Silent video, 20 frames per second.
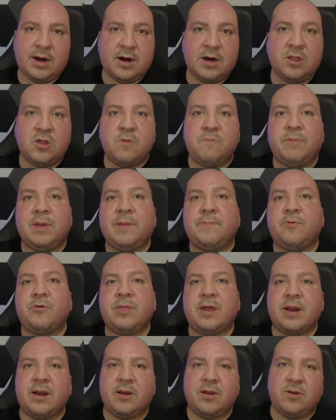other people
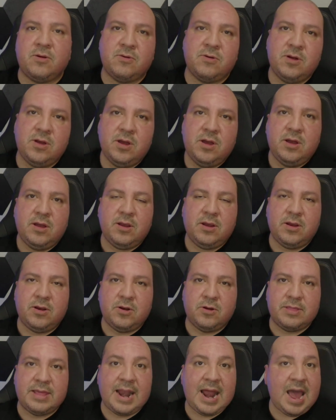that I knew,
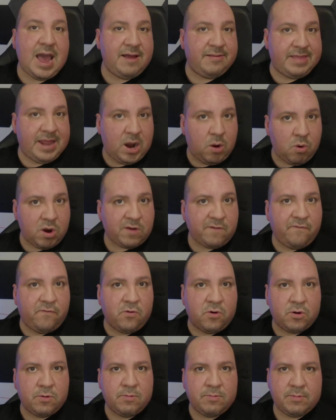that I worked
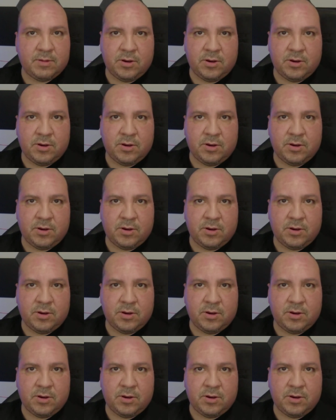for.